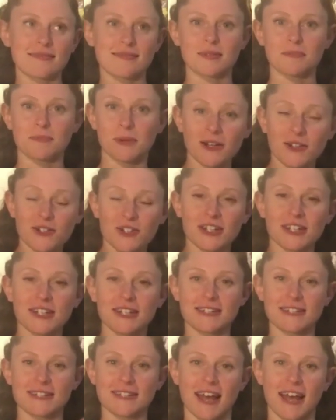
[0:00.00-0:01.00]

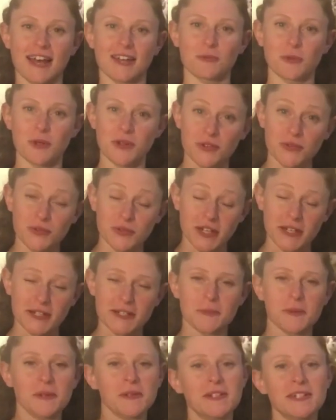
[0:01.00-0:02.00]
budgets and where the
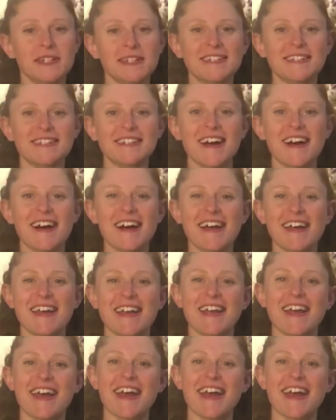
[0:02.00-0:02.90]
flexibilities lie.